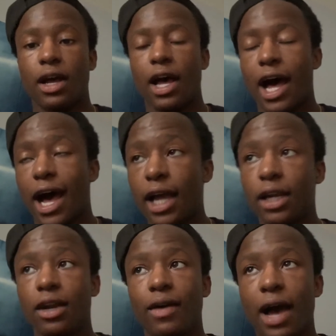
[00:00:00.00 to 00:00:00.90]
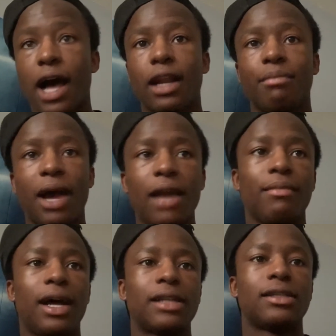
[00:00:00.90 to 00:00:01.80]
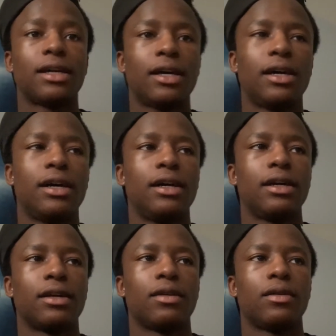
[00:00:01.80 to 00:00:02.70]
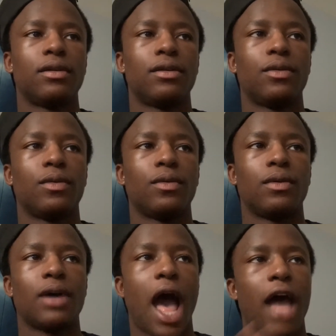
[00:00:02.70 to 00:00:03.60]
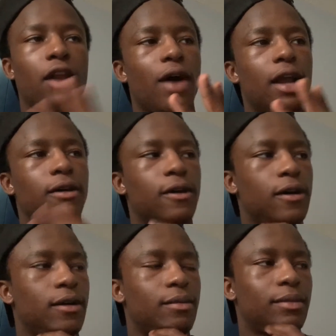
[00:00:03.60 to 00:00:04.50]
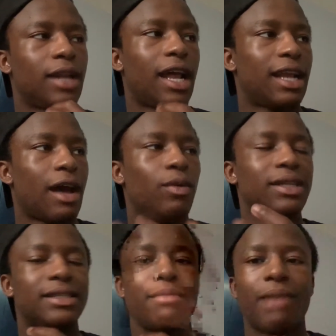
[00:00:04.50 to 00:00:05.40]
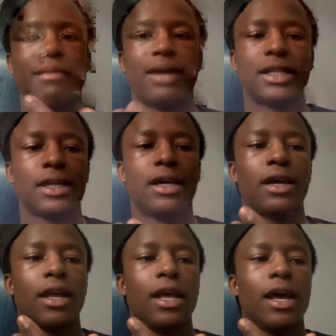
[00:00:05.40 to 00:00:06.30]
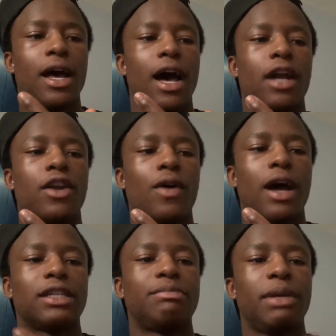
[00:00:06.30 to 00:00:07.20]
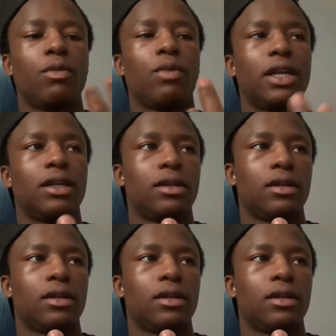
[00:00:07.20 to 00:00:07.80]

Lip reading: I know how to bite my tongue. I know how to I wouldn't say bite my tongue. I know how to speak when